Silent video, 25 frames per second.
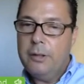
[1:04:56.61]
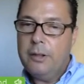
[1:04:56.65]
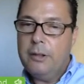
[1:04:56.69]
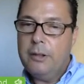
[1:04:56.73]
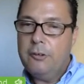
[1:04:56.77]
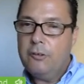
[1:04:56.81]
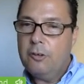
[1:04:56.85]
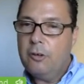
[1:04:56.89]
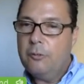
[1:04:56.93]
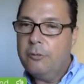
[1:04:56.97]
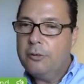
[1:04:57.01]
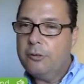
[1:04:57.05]

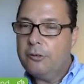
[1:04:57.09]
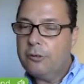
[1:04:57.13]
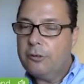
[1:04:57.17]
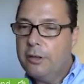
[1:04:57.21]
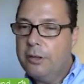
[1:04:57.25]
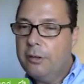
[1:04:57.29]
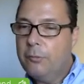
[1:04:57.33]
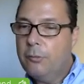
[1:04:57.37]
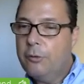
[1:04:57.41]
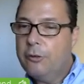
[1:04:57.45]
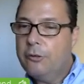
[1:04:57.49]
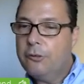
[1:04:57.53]
is
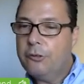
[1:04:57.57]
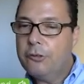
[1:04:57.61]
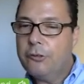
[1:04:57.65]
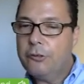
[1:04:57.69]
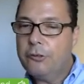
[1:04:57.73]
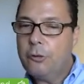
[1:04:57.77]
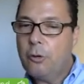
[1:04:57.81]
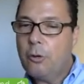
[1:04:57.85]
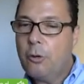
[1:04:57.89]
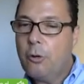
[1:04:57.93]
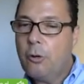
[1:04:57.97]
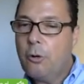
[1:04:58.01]
obviously we
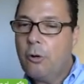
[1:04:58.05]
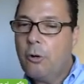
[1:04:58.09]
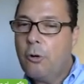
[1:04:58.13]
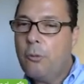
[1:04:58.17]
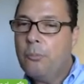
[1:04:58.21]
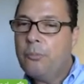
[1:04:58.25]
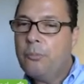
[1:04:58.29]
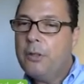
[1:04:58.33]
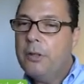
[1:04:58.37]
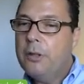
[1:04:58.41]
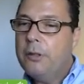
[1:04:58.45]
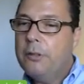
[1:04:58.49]

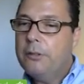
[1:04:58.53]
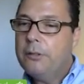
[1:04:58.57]
saw